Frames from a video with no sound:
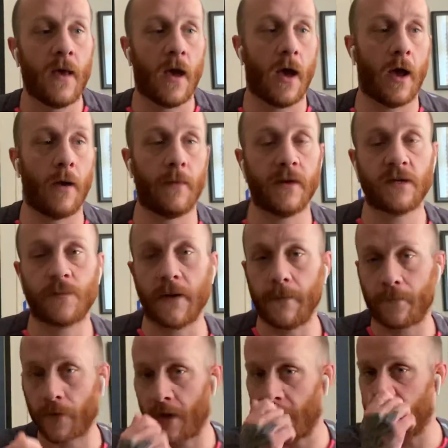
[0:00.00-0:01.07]
has
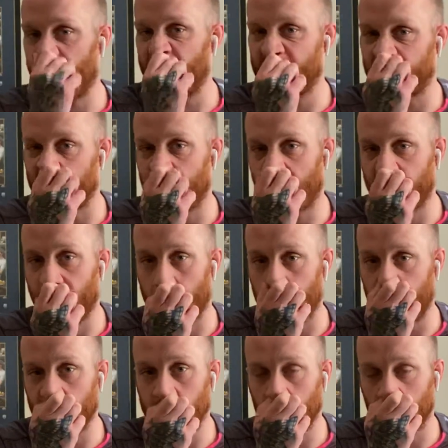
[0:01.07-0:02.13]
been pretty decent, if I'm
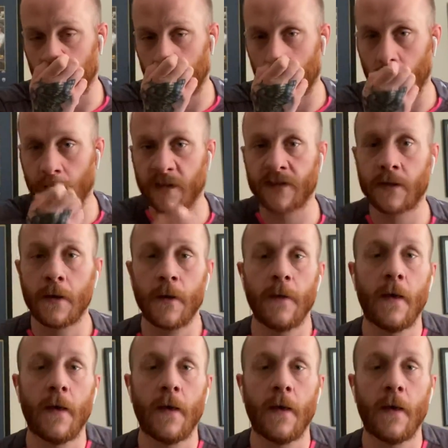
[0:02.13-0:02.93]
being totally honest.